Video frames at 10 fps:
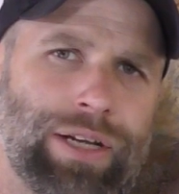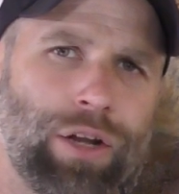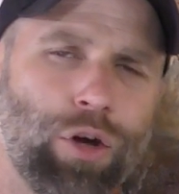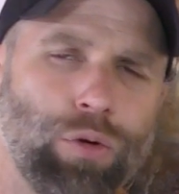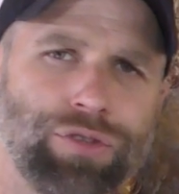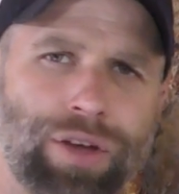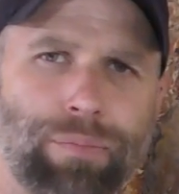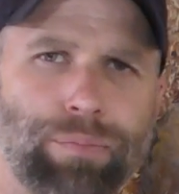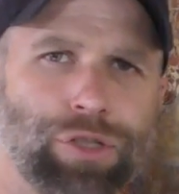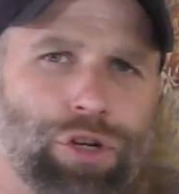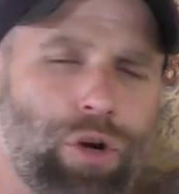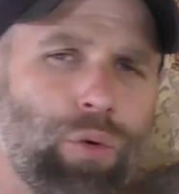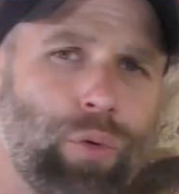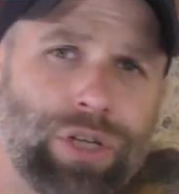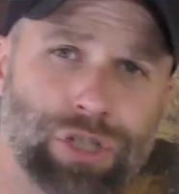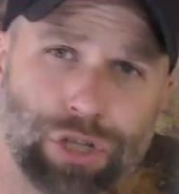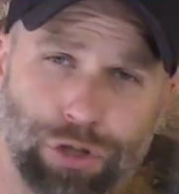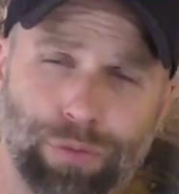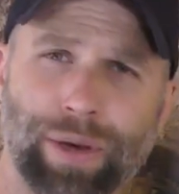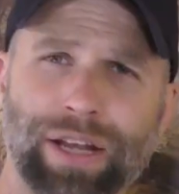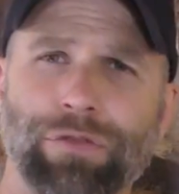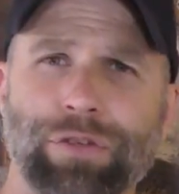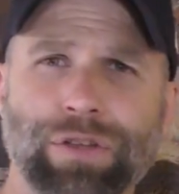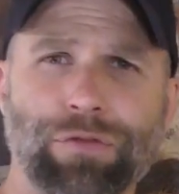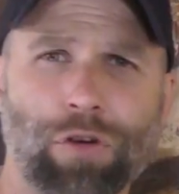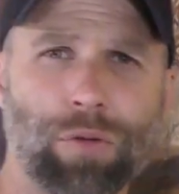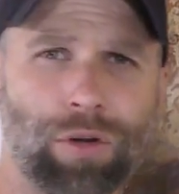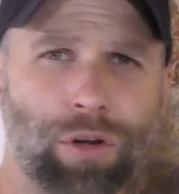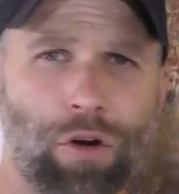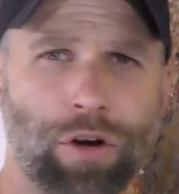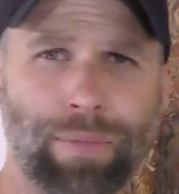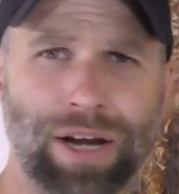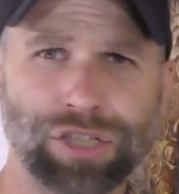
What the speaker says: low temperature, which could benefit from a longer mash